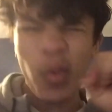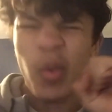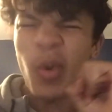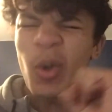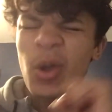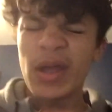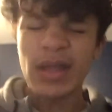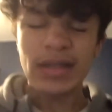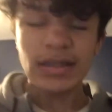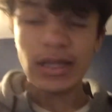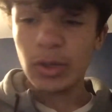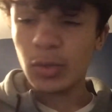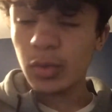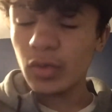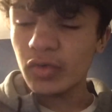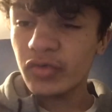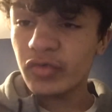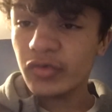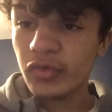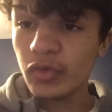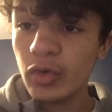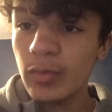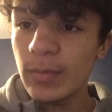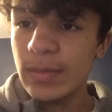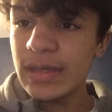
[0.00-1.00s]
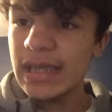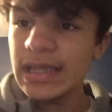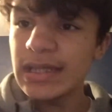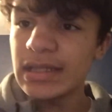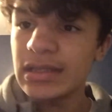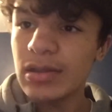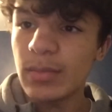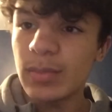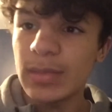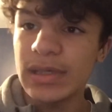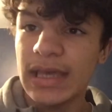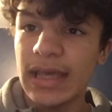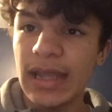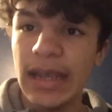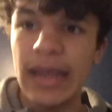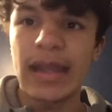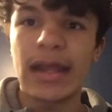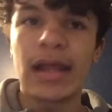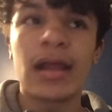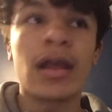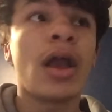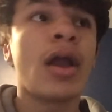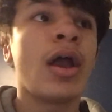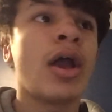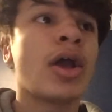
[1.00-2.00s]
That's what drew me in the beginning.
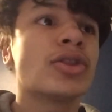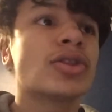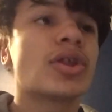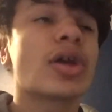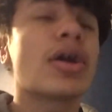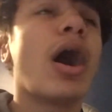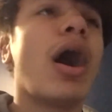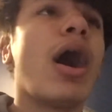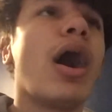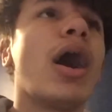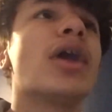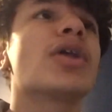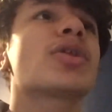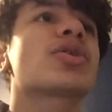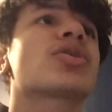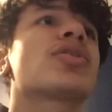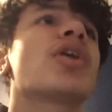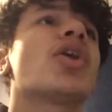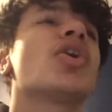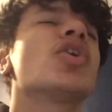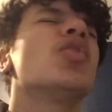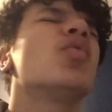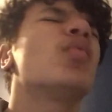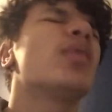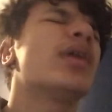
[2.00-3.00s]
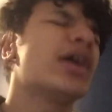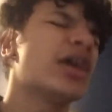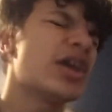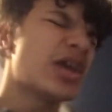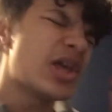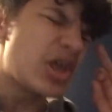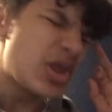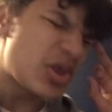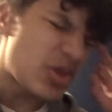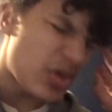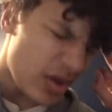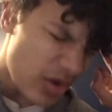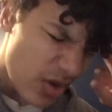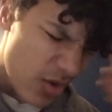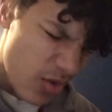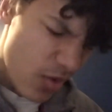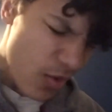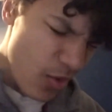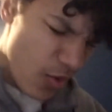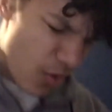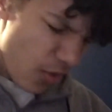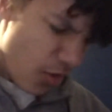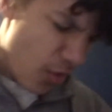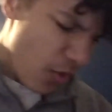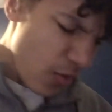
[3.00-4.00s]
The art style is,
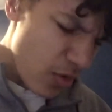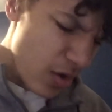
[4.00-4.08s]
ooh!